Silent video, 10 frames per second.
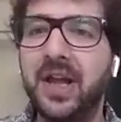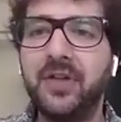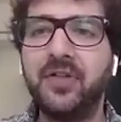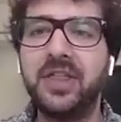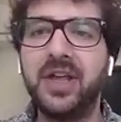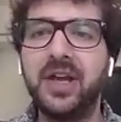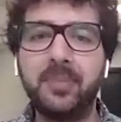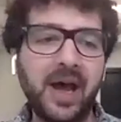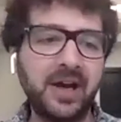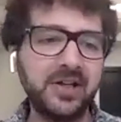And if I think
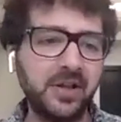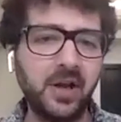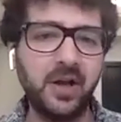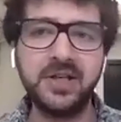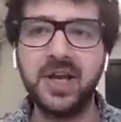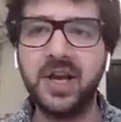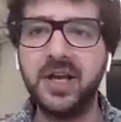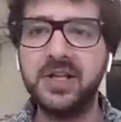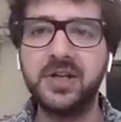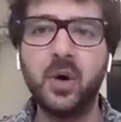back to the early
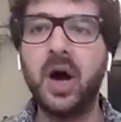days,